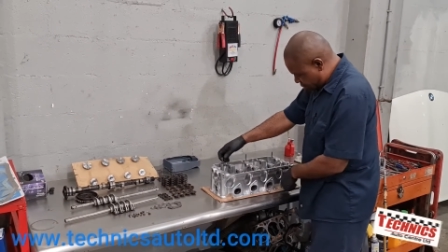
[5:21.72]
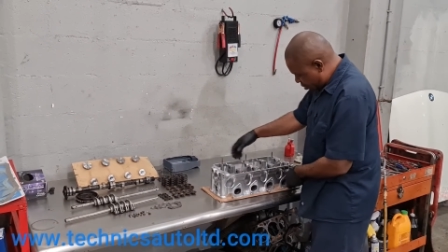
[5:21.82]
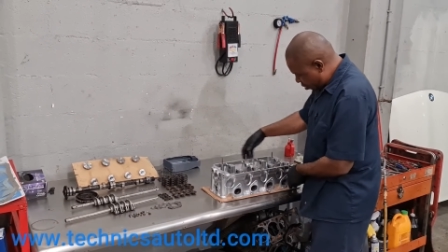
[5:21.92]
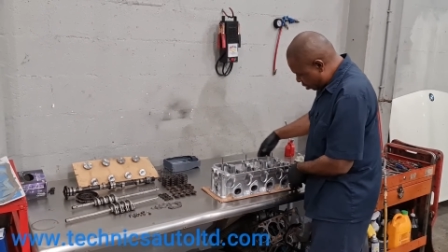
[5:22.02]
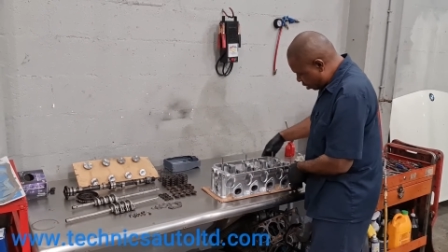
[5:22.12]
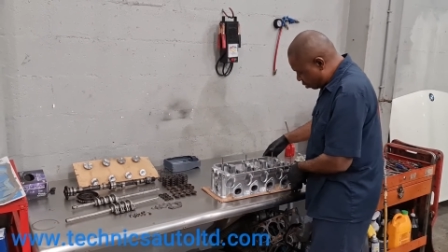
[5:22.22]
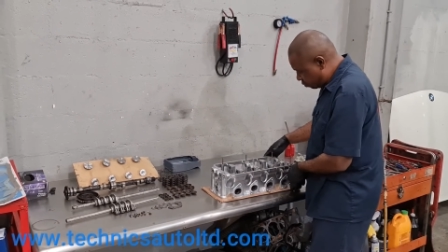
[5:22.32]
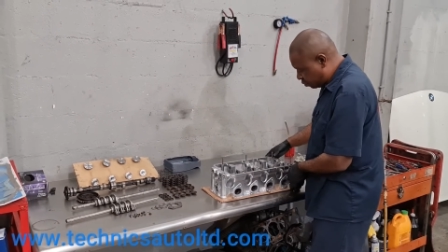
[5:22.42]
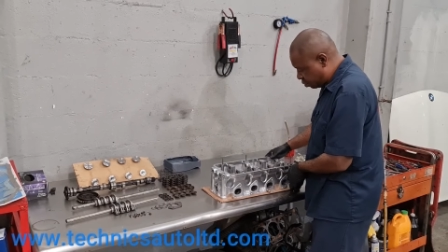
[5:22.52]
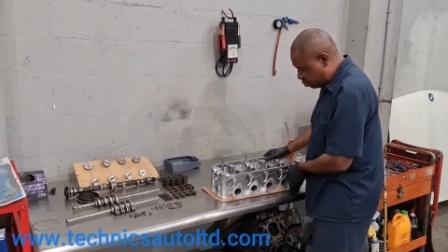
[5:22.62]
then I
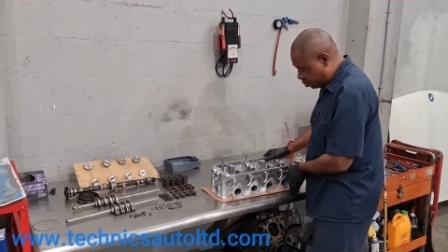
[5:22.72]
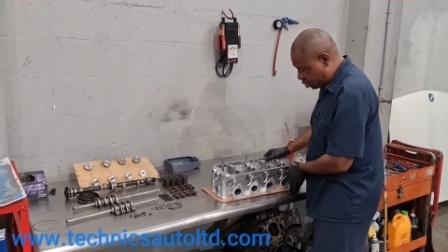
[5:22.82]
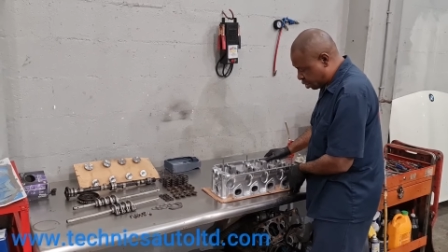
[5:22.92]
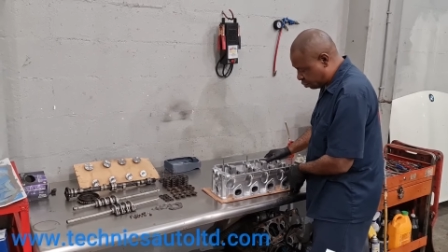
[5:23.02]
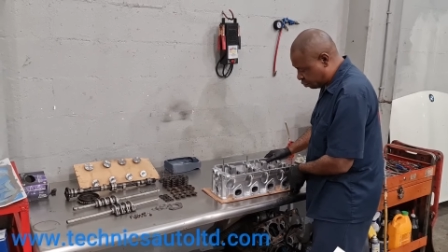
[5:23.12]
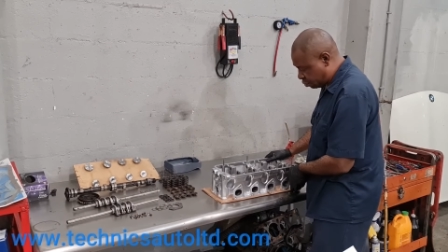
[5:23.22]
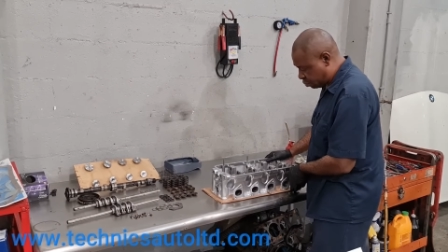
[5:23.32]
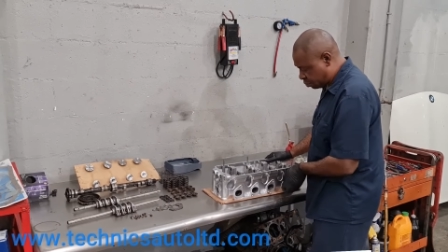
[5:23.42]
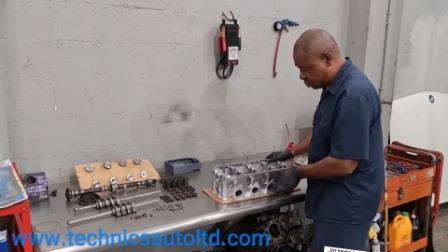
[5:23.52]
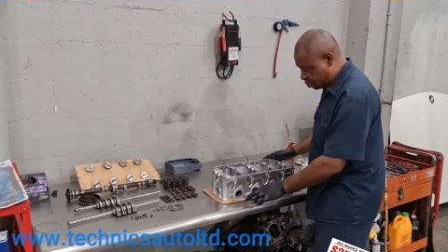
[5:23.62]
have some
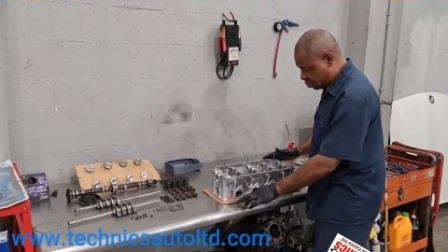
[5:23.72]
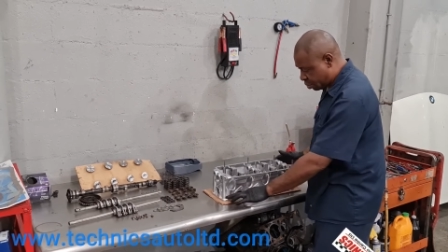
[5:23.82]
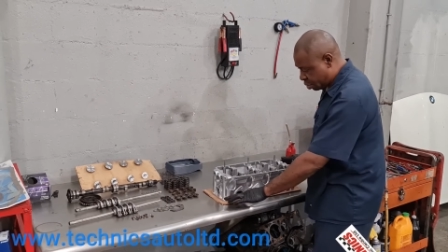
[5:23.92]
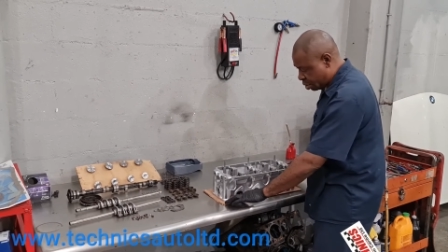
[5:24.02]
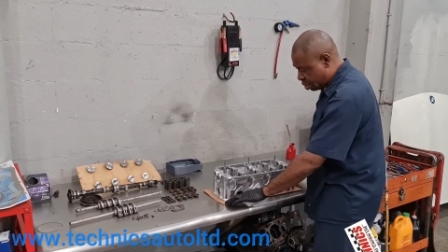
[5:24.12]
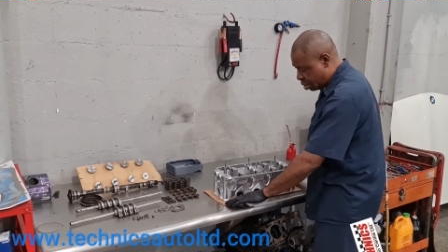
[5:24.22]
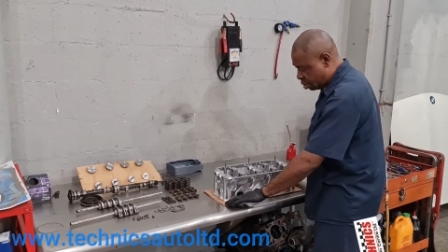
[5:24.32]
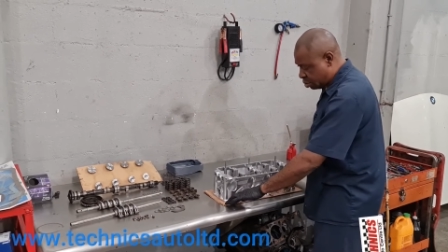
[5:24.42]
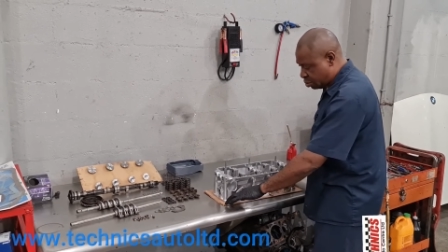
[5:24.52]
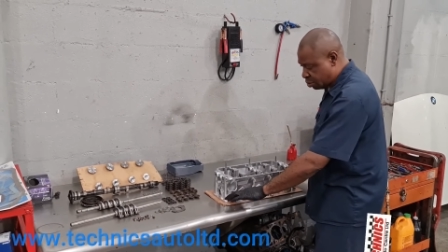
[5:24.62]
protection
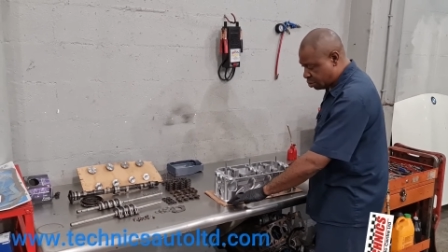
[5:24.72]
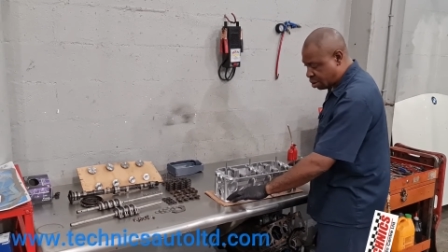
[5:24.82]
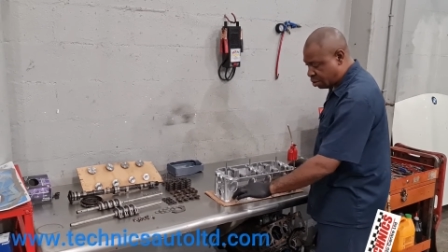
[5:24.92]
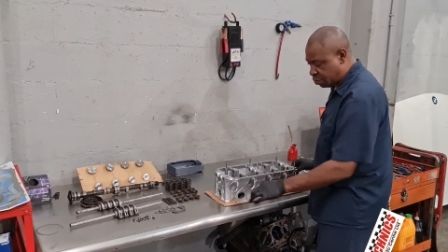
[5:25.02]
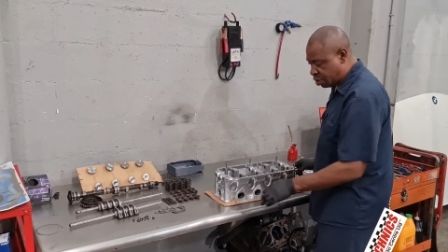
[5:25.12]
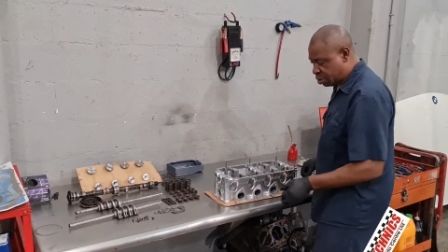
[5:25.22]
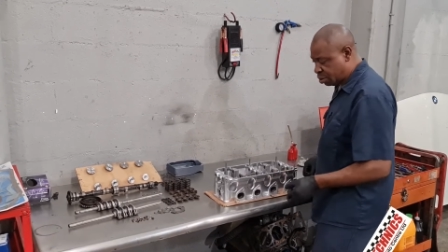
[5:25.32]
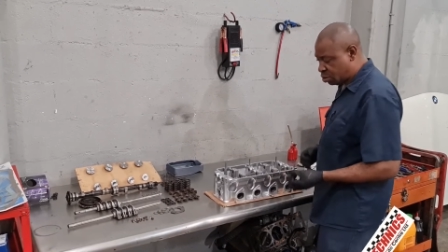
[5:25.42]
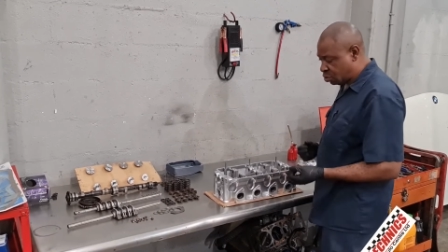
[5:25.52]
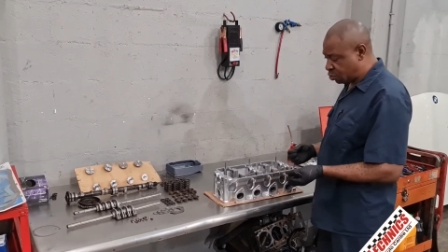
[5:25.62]
and it don't have any
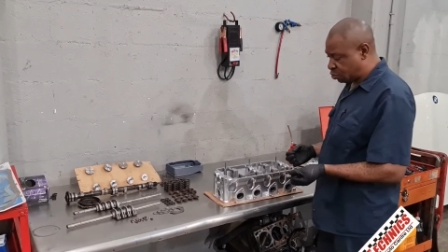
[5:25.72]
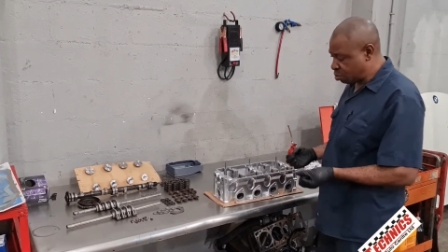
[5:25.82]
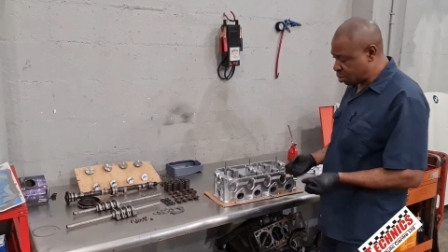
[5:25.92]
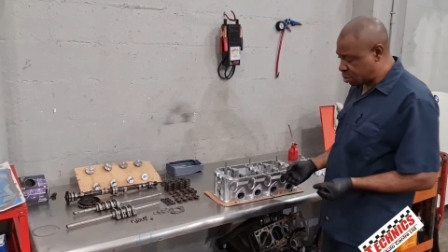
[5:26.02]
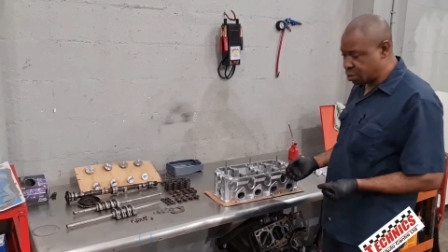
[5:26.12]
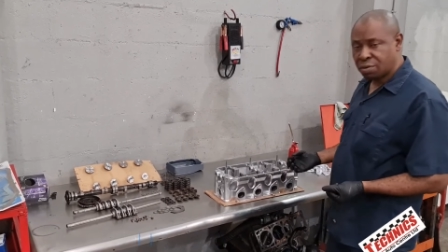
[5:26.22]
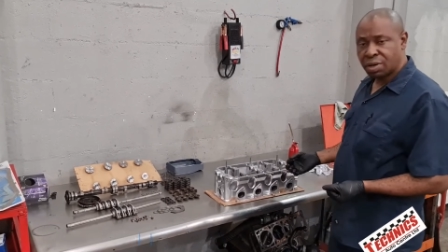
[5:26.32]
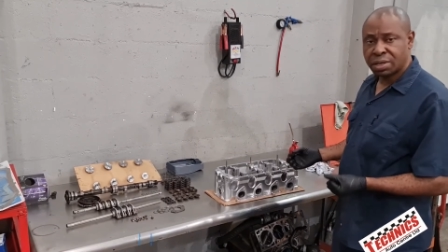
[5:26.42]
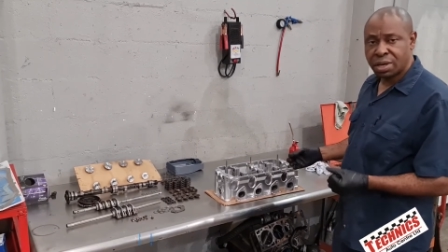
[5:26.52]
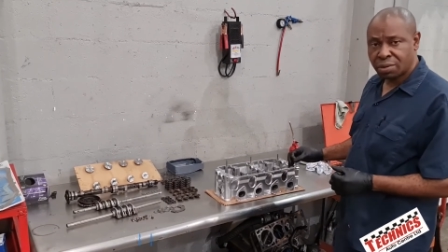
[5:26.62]
loose
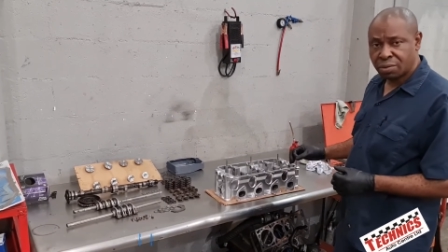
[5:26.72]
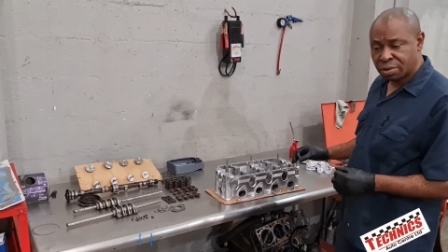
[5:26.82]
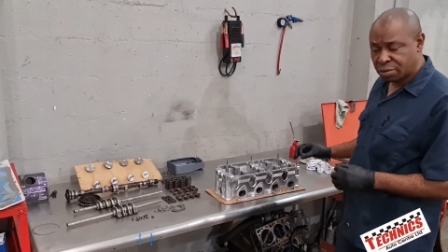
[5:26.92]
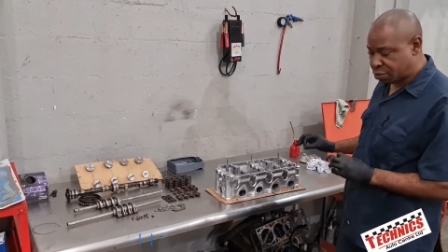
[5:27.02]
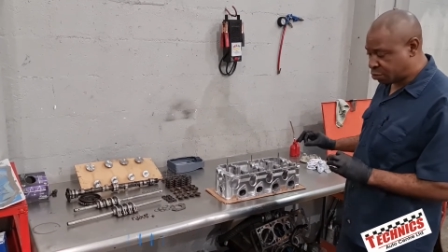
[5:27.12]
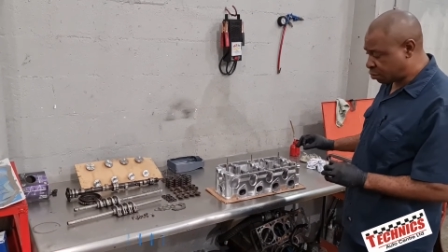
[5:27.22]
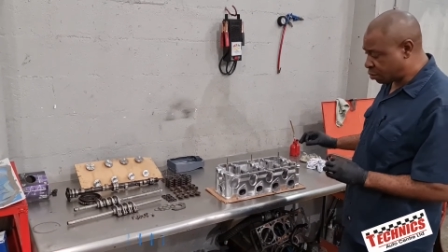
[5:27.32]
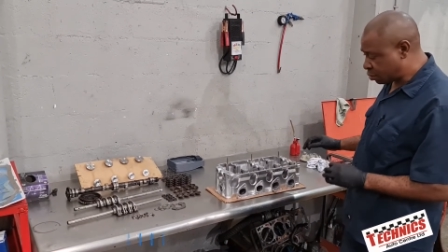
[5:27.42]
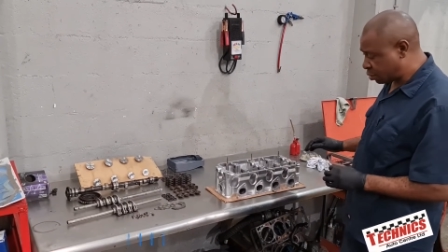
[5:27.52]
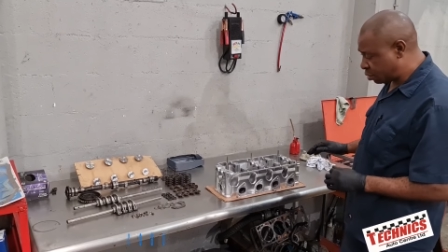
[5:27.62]
material that going to
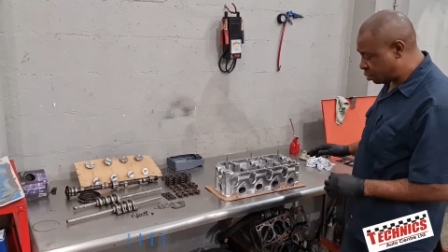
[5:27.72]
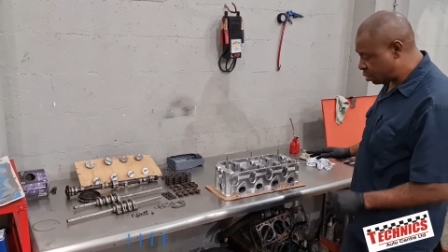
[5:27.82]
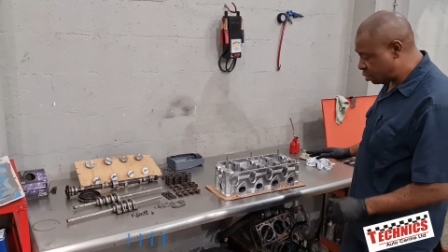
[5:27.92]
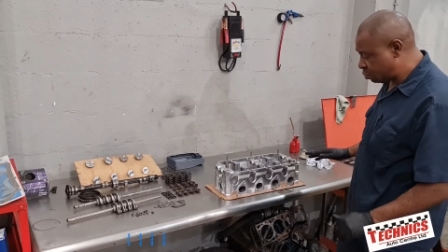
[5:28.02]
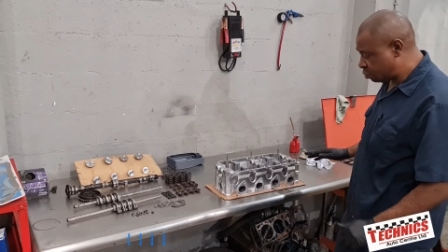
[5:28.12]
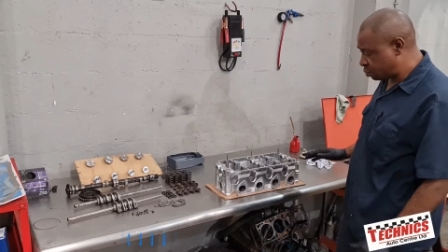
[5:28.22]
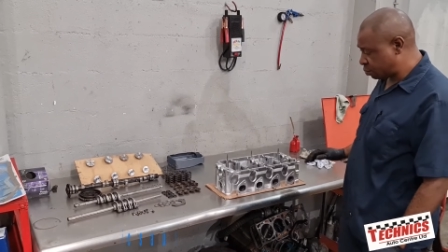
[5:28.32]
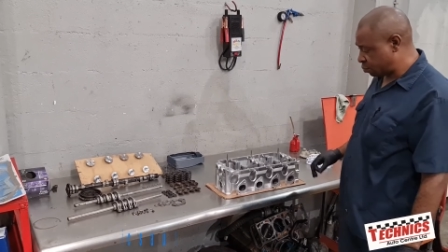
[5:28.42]
stuck in the engine.